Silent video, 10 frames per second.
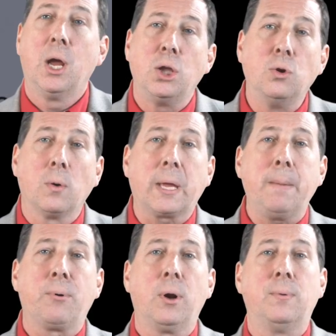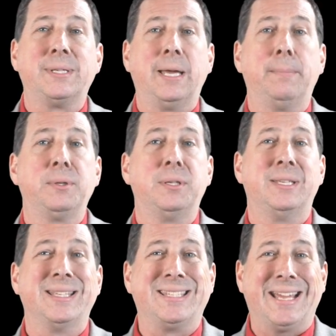Yorkie Pro is able to
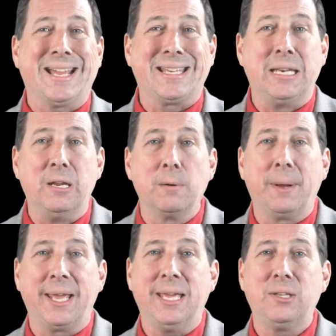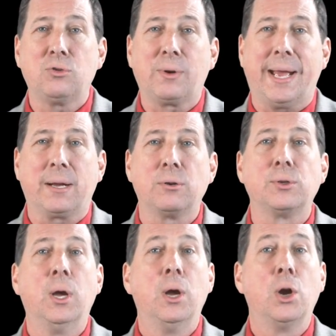detect nearby hidden
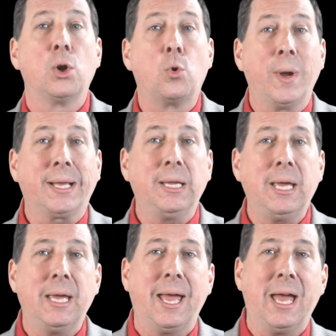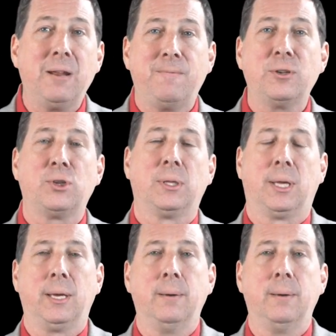trackers quickly and efficiently.